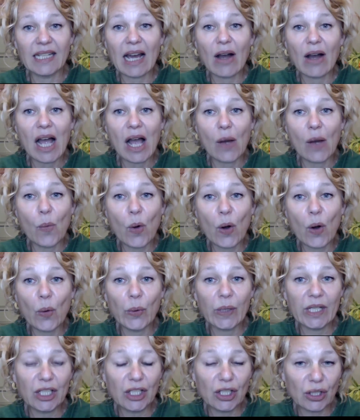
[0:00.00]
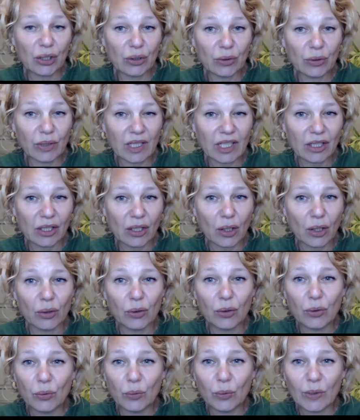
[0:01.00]
Now, what we do is not
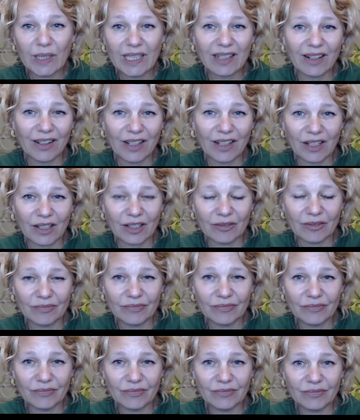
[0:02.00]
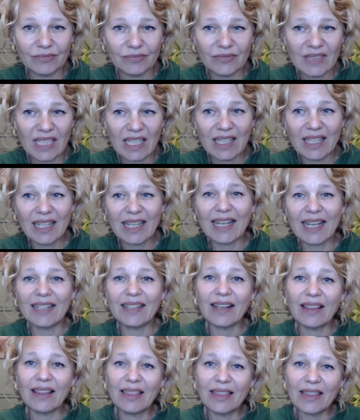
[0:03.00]
who we are.
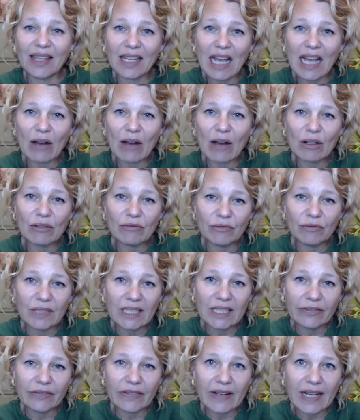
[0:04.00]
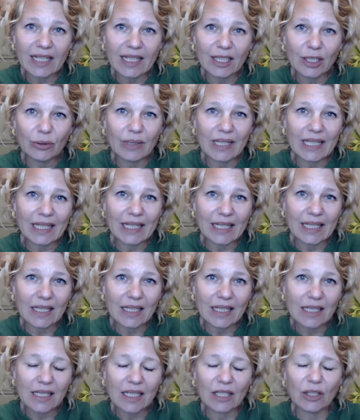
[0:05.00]
And I think our real value
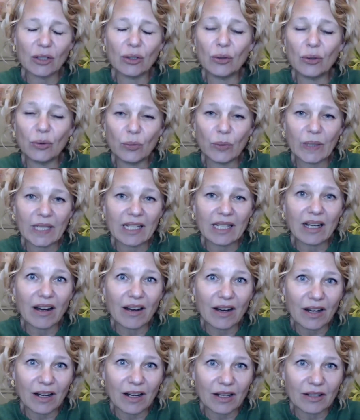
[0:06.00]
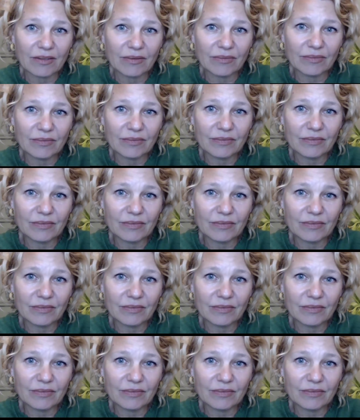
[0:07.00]
is in who we are.